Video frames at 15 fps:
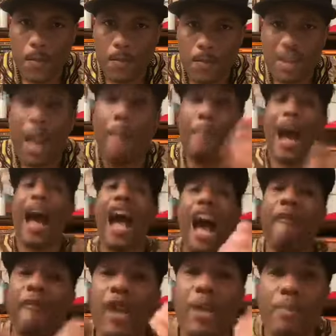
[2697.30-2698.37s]
The
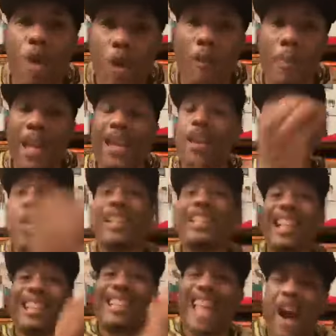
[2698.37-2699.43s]
Biafran movement was
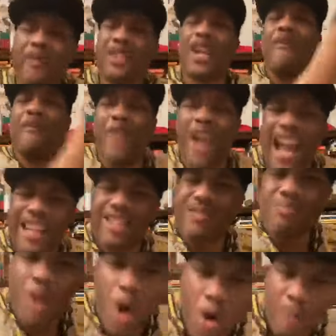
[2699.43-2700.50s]
a self defense
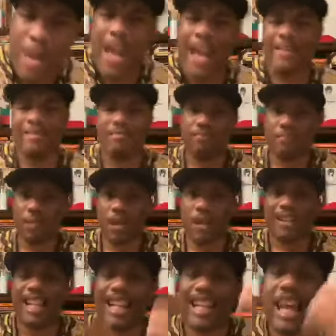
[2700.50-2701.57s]
movement
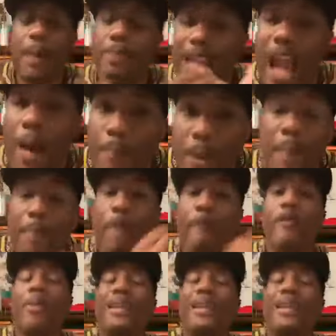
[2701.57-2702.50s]
to keep their people from